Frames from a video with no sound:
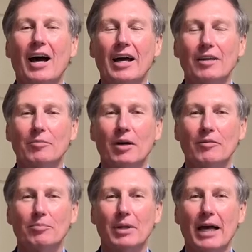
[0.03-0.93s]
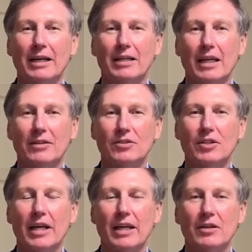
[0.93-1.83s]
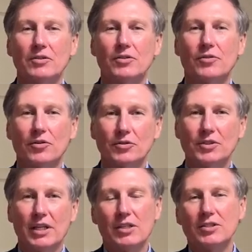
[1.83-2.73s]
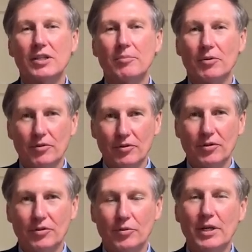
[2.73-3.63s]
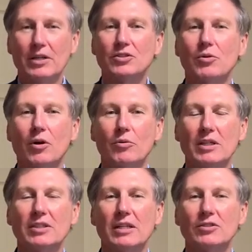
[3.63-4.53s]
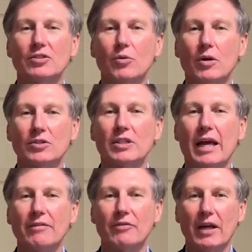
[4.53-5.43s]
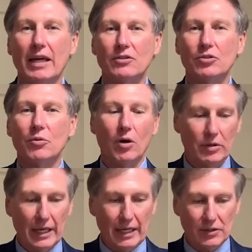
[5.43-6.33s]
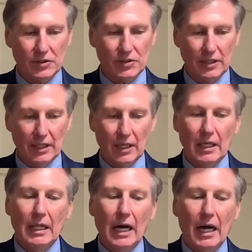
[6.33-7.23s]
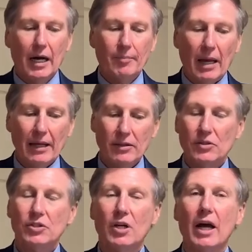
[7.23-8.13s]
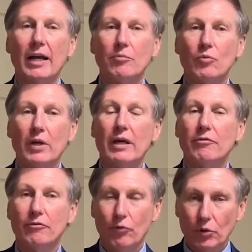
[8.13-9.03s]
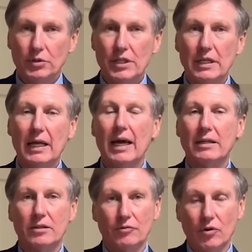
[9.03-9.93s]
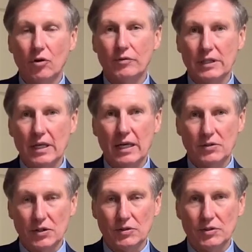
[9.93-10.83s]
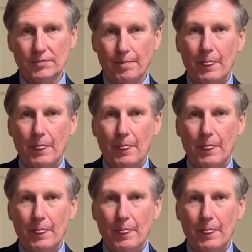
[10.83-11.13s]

Hi, I'm Marvin Plackett, and today is Thursday, December 3rd. Greetings to all residents, to all staff, and to all guests. At this time, we have 14 active COVID cases.